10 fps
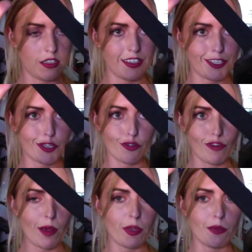the
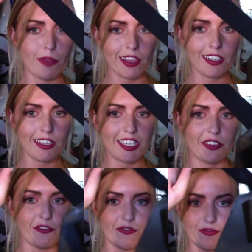strapping method
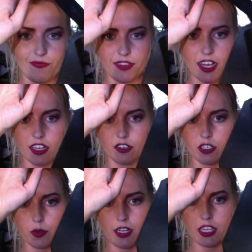if I don't
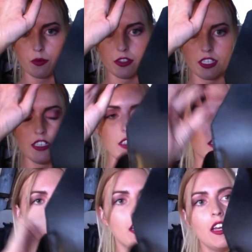do anything with this.